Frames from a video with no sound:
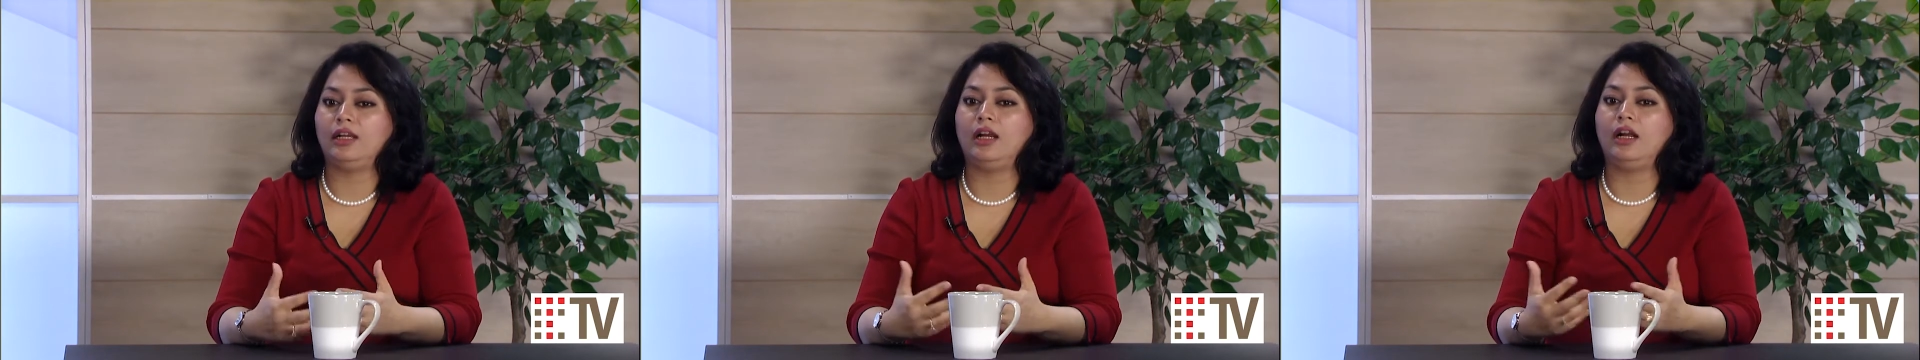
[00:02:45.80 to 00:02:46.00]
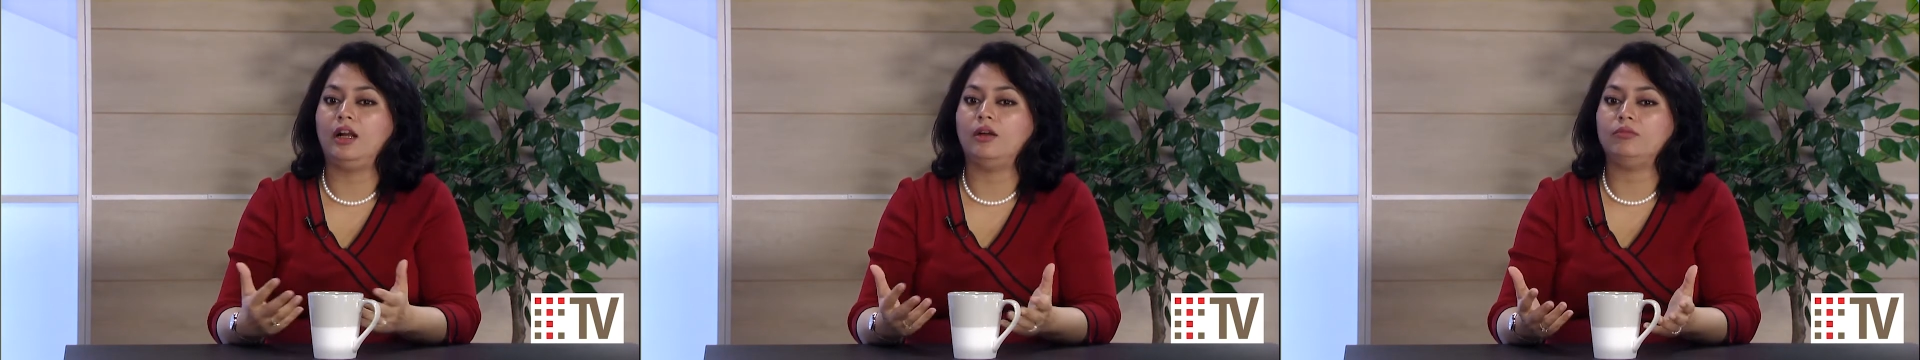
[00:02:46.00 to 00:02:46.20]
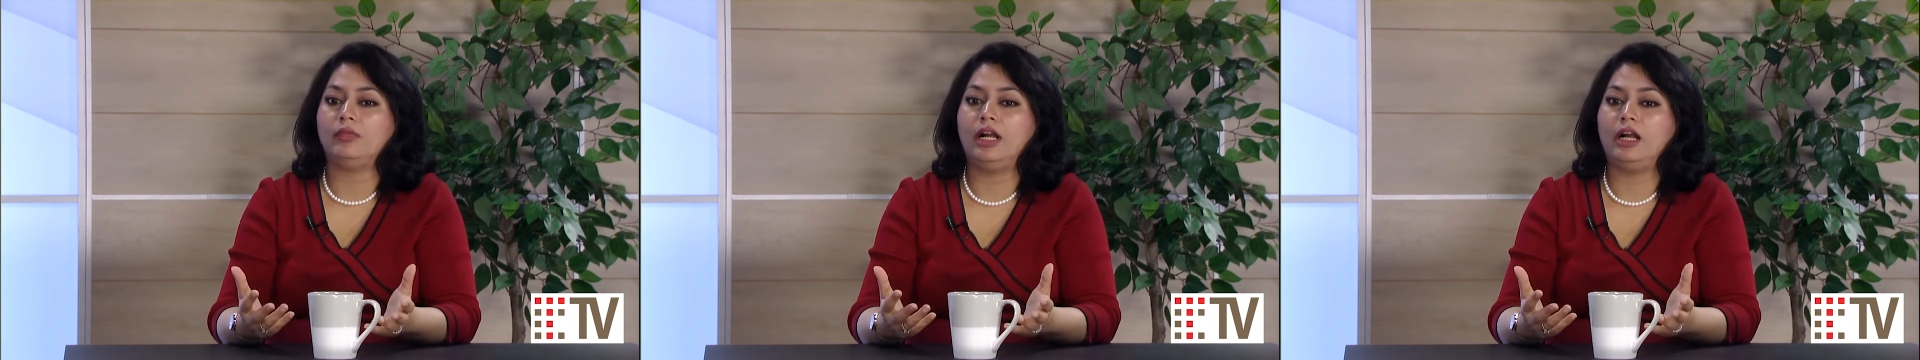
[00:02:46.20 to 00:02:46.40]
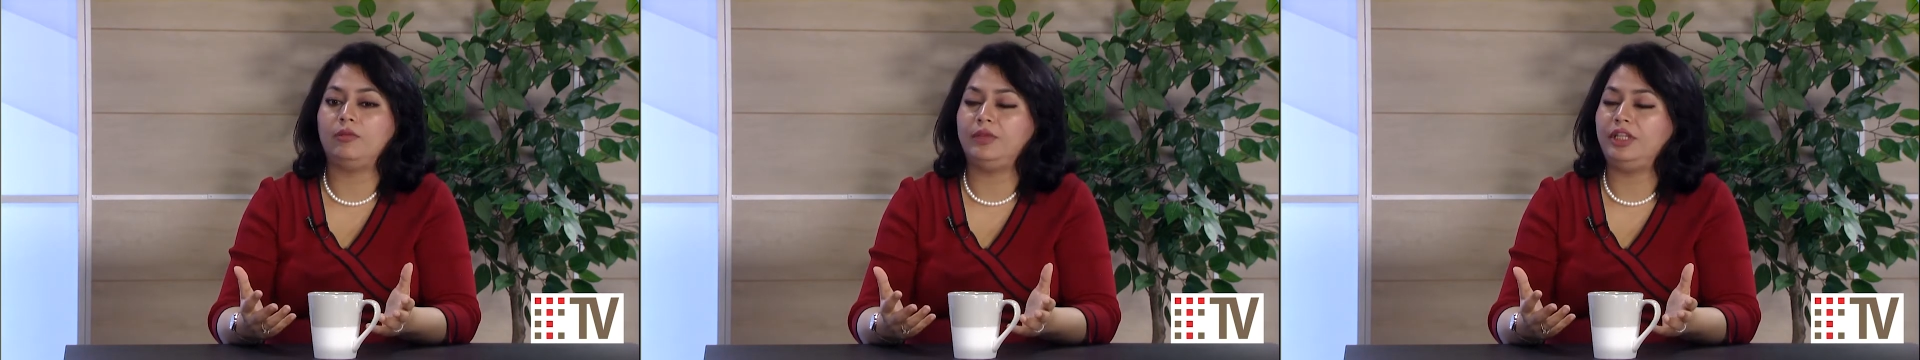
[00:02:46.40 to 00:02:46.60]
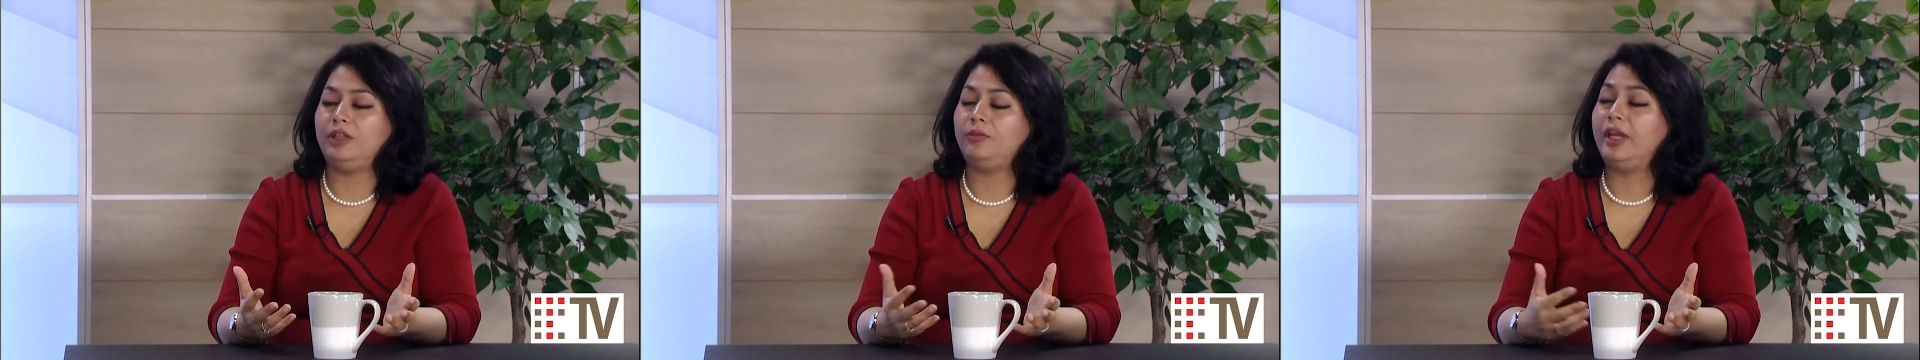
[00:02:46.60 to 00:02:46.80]
um, how
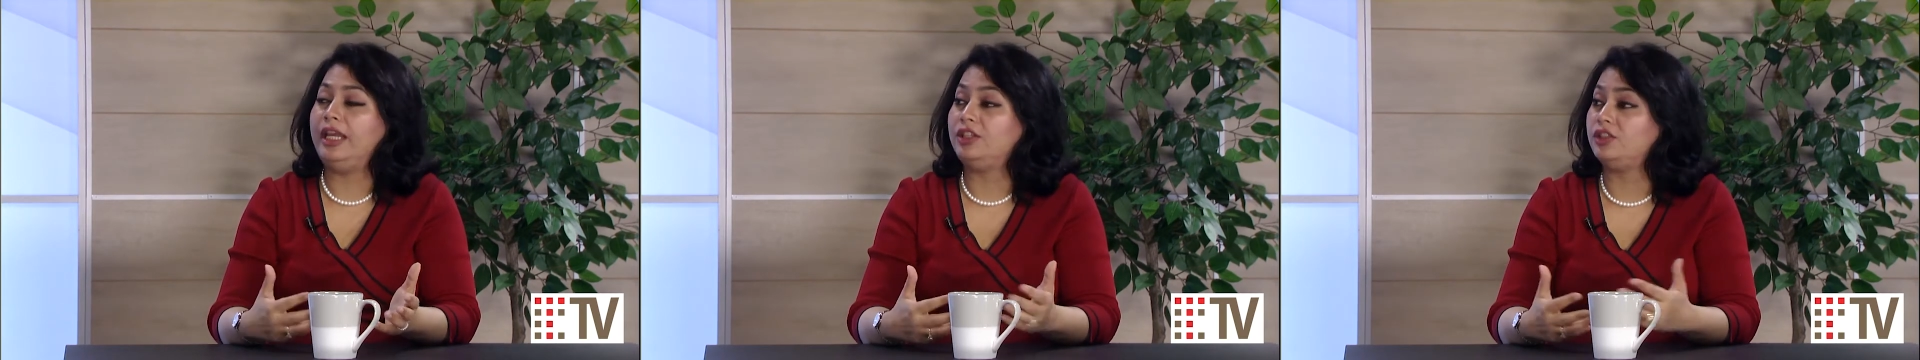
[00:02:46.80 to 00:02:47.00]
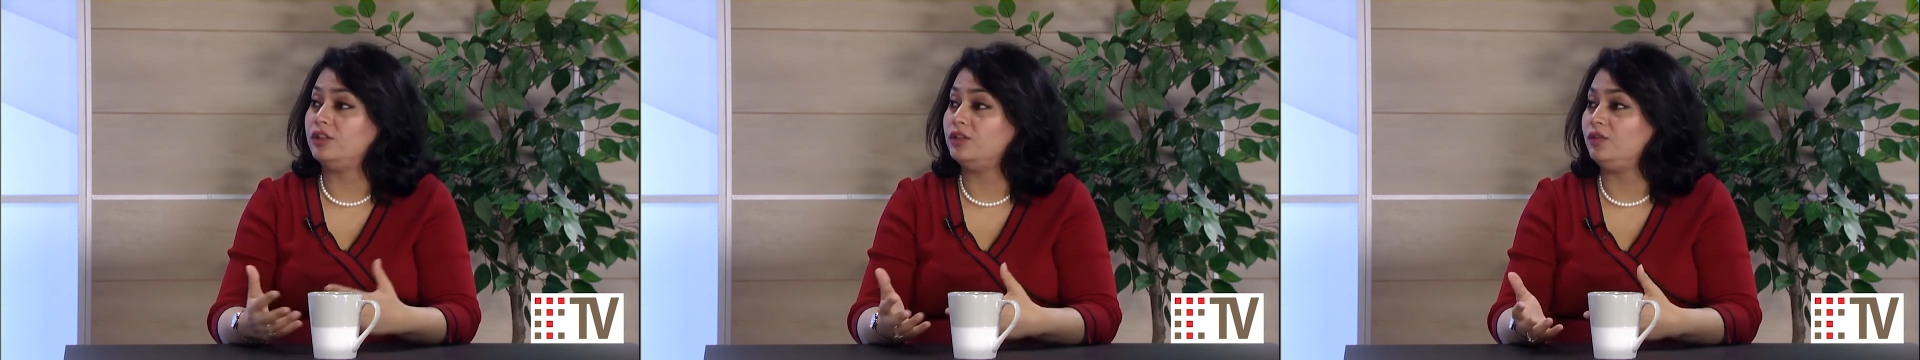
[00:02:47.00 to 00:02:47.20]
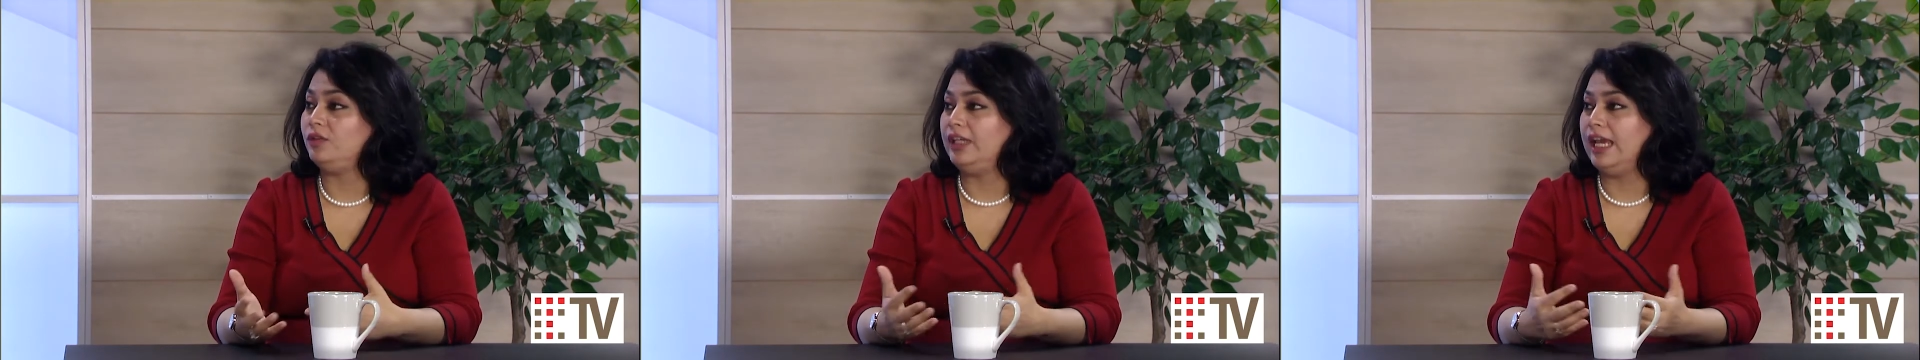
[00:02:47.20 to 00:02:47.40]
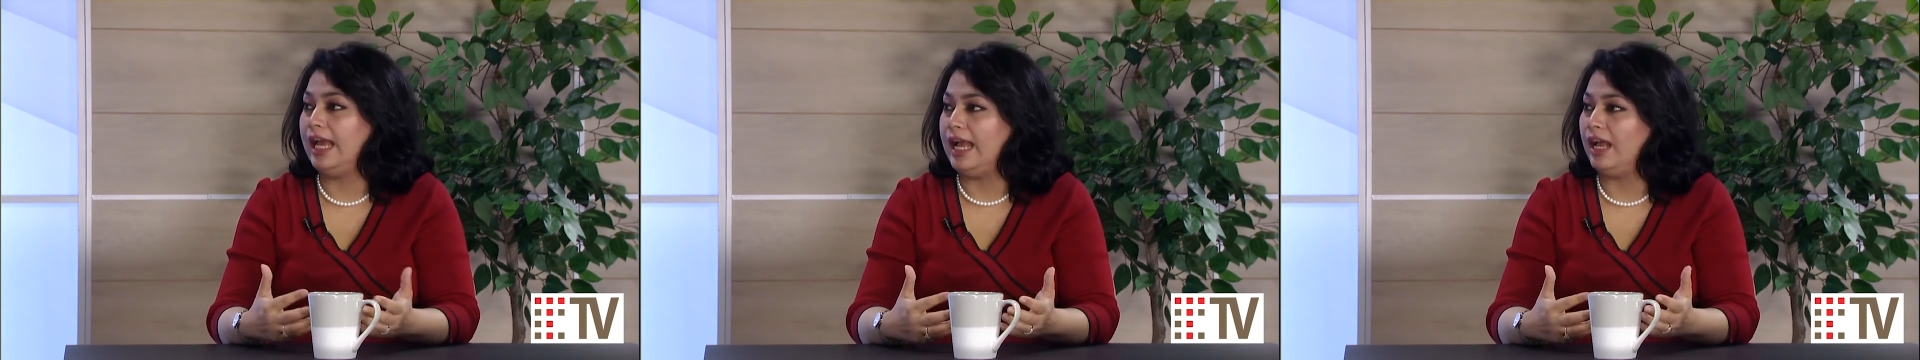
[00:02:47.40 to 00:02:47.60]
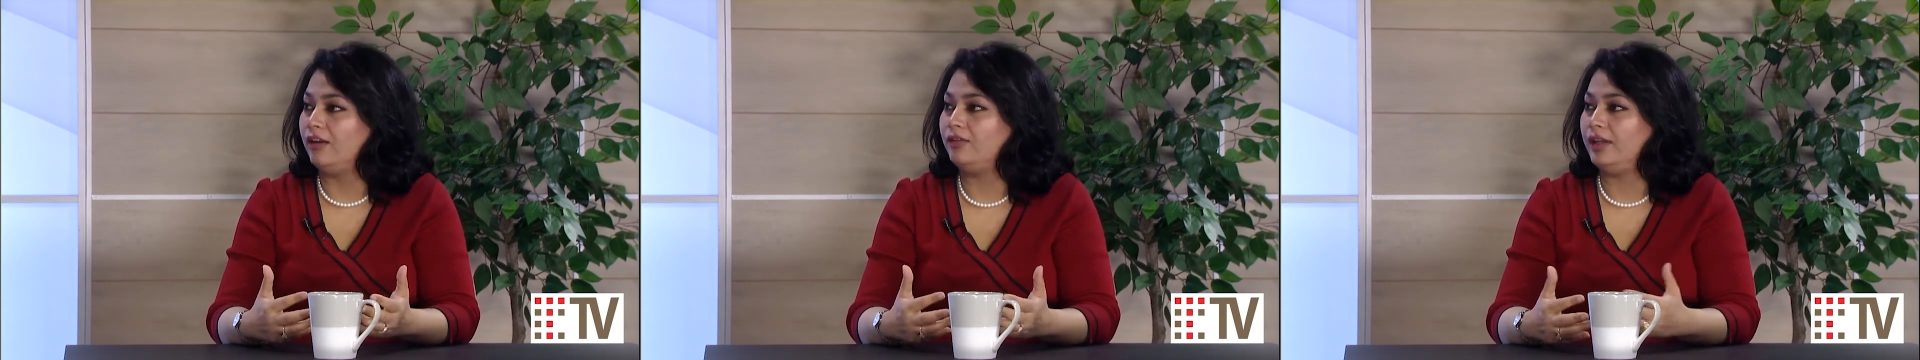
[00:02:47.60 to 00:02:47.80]
many patients we
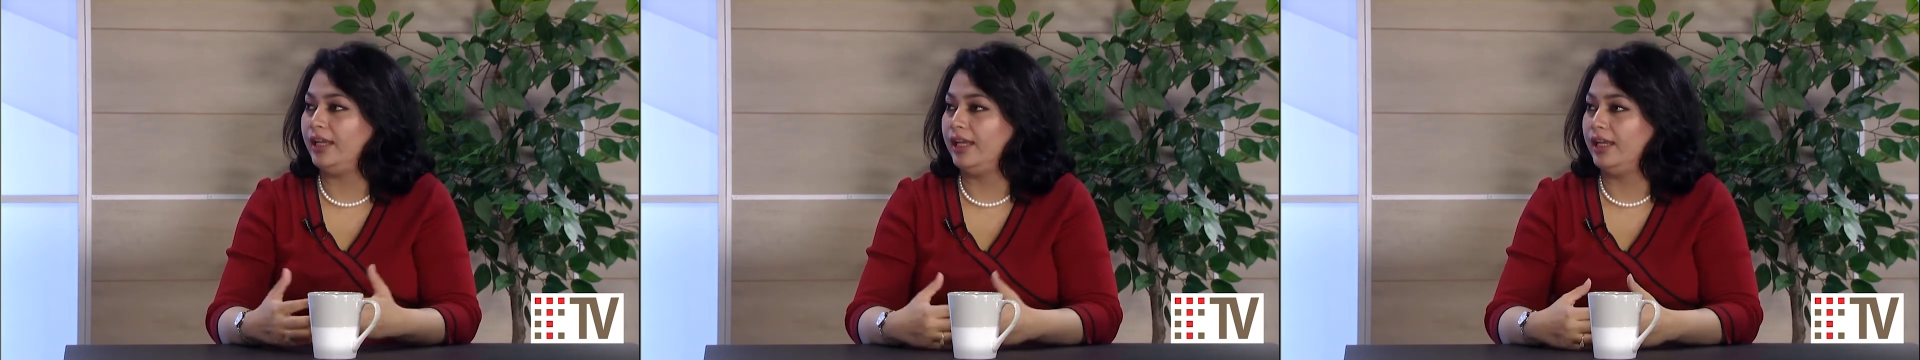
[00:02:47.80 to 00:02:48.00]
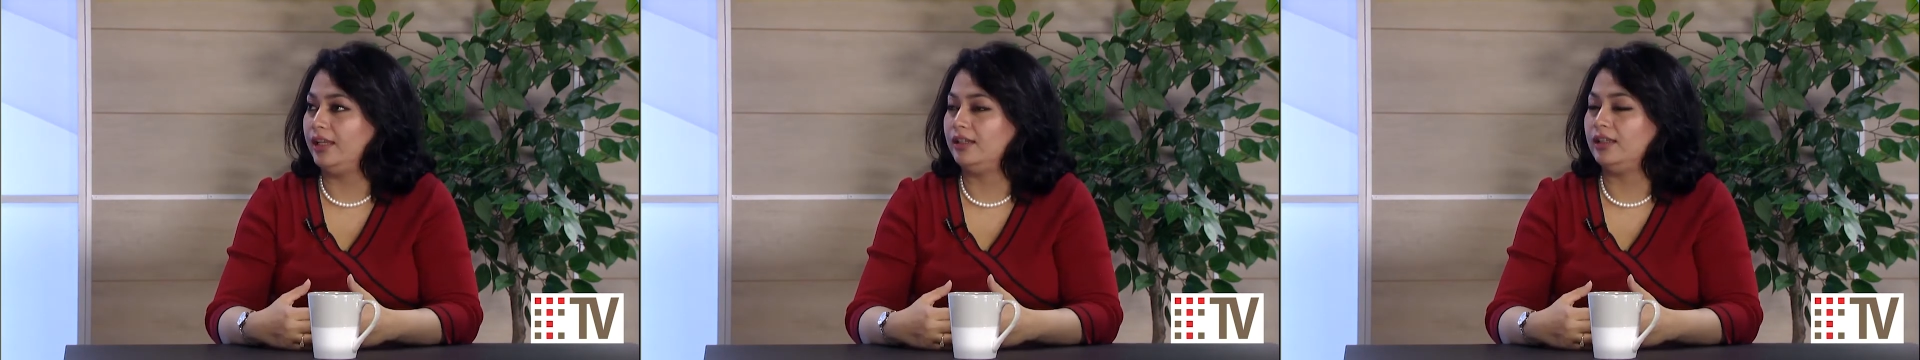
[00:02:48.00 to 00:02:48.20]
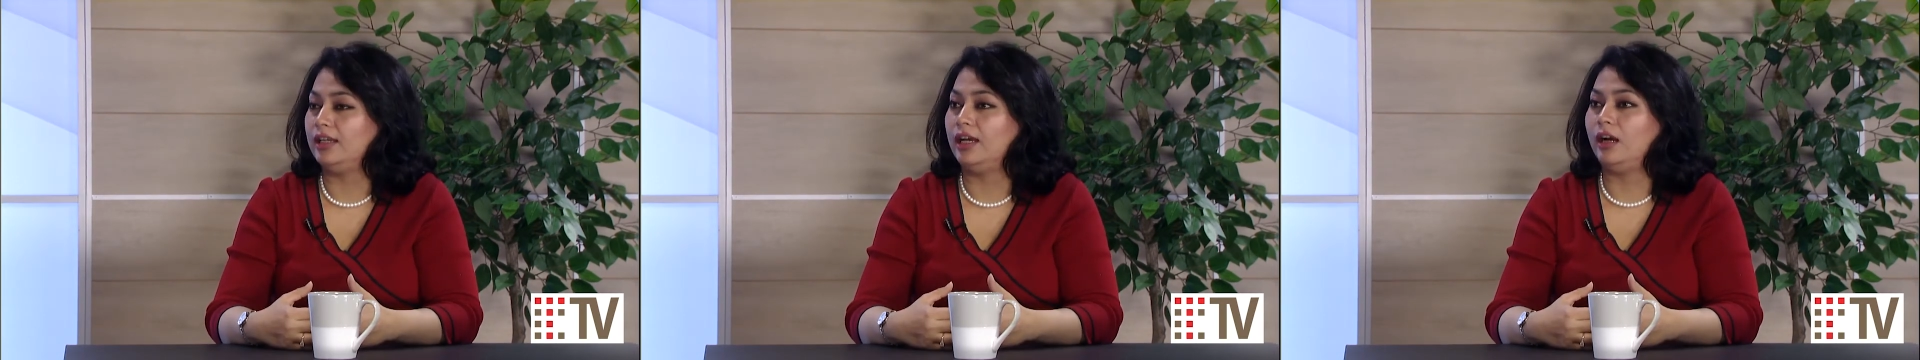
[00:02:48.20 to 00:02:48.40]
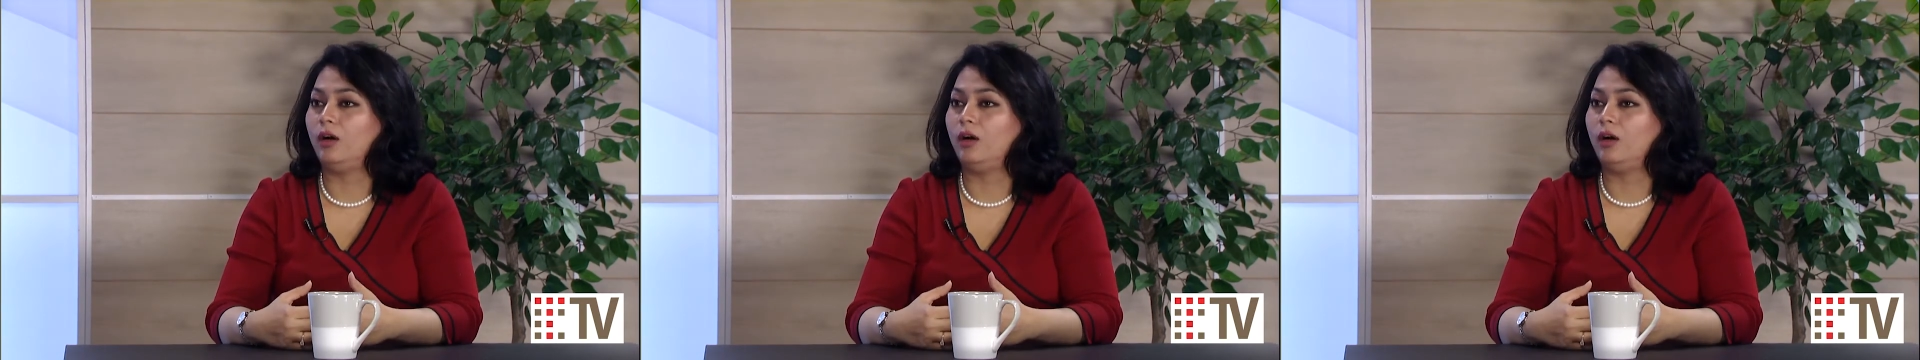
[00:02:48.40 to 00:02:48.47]
have and uh,